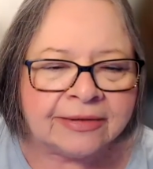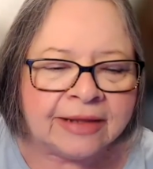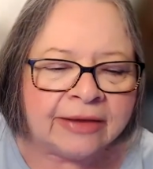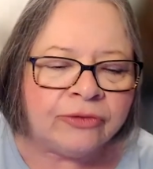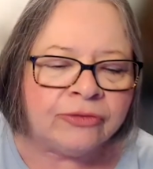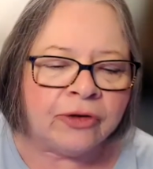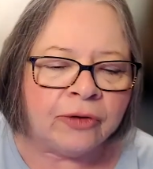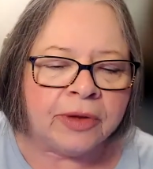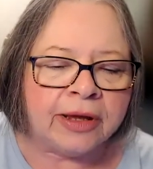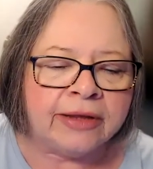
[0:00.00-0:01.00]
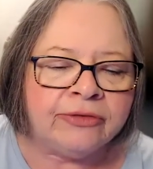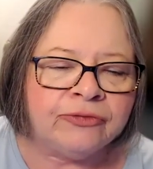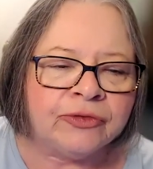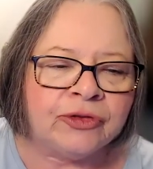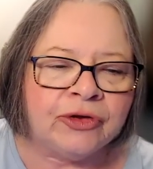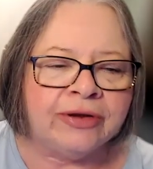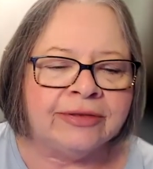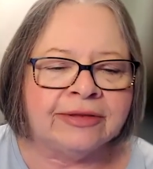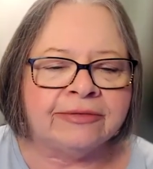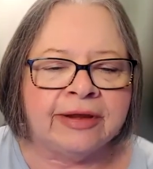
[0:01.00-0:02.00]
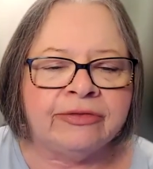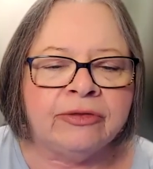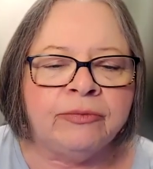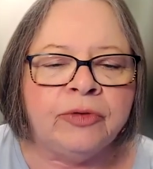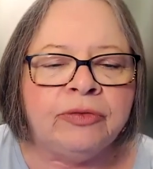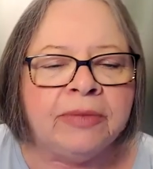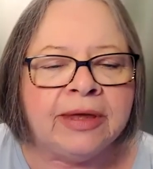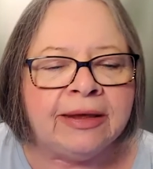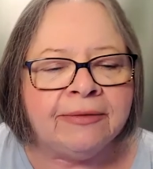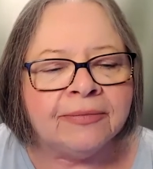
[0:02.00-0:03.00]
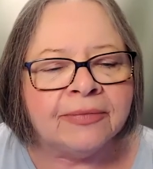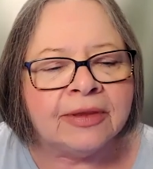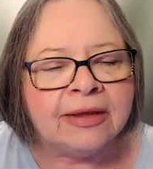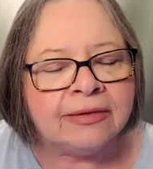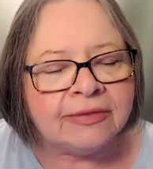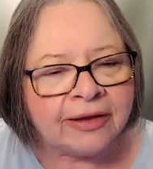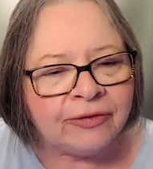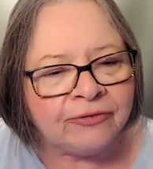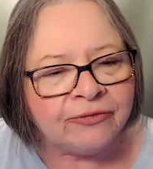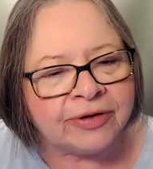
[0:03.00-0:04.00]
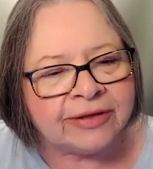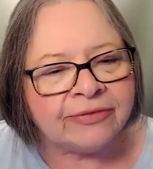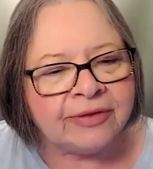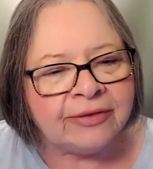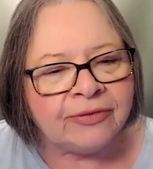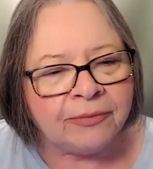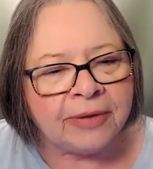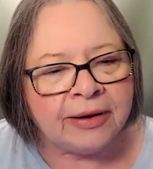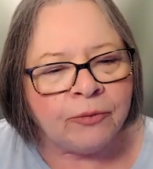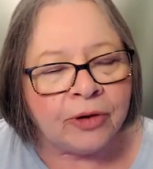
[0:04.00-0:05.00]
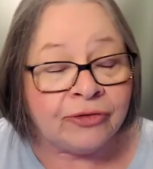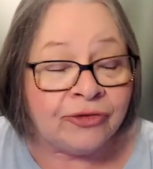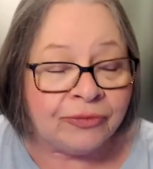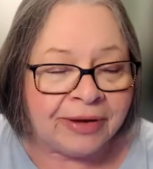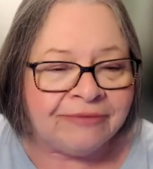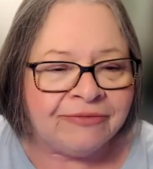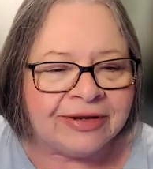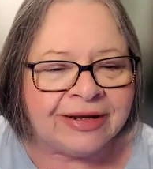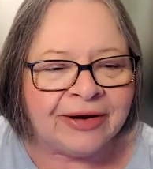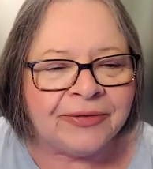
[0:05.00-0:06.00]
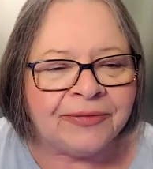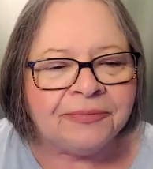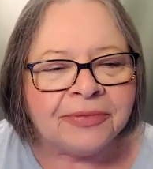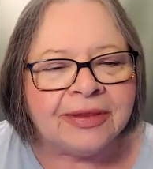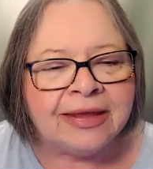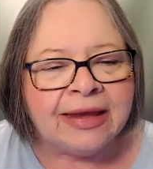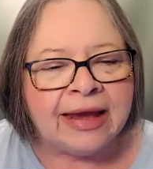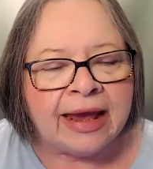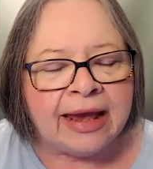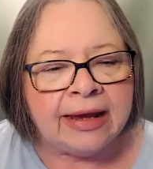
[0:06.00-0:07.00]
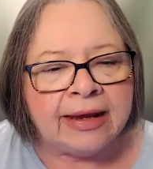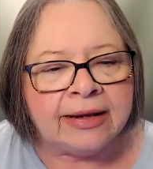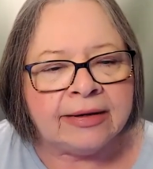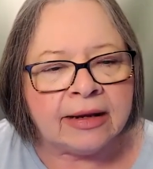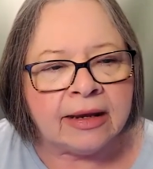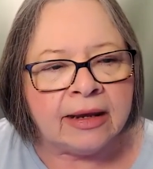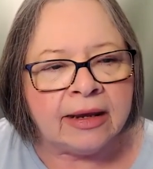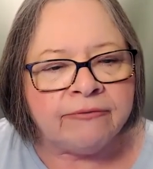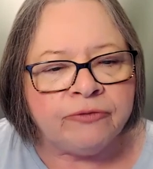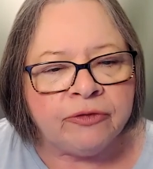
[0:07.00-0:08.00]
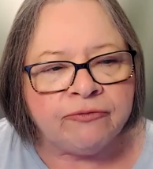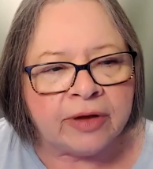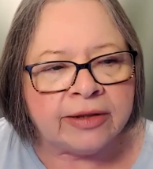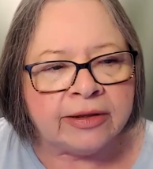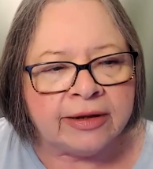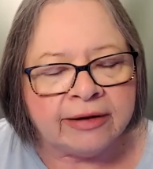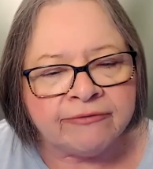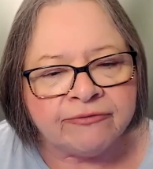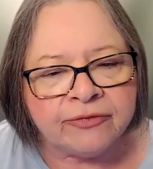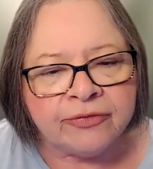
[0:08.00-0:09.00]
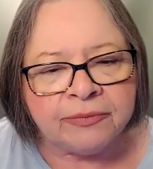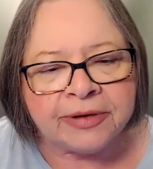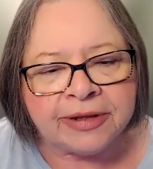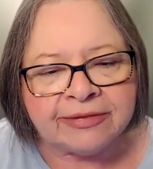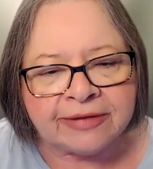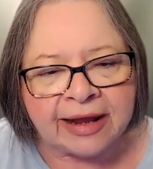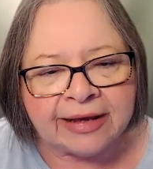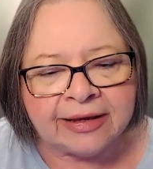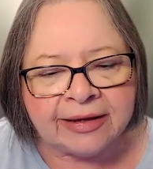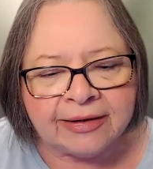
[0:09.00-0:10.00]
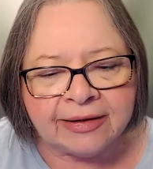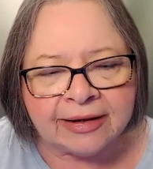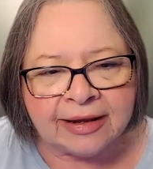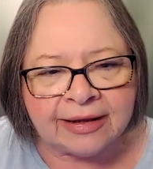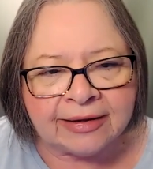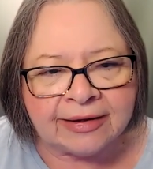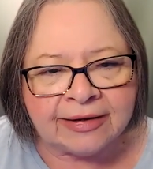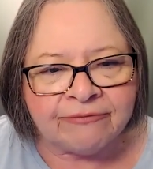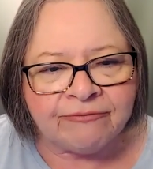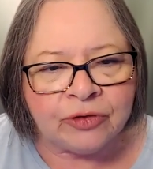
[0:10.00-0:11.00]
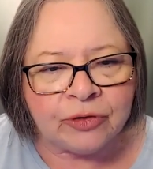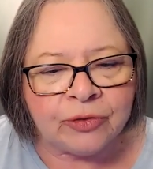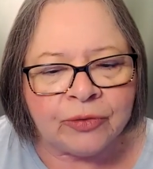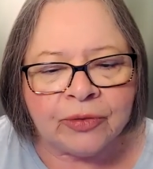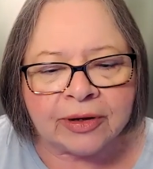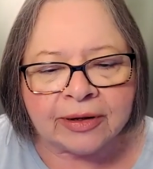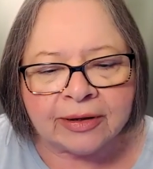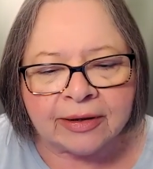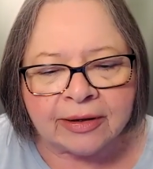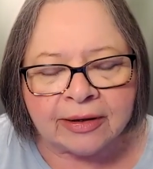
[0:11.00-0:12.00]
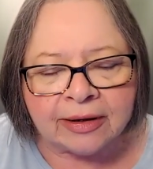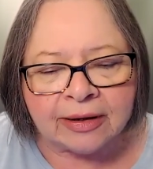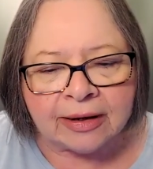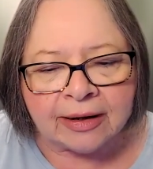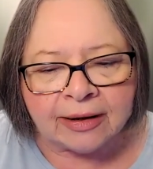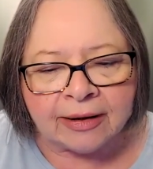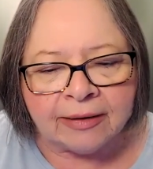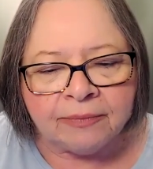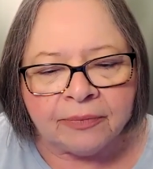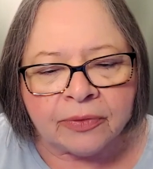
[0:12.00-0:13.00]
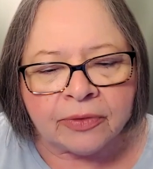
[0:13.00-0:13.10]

Thank you so much for sharing this lesson with me. Thank you for listening to my watching my video. And if you found it helpful, then please like it. And if you um,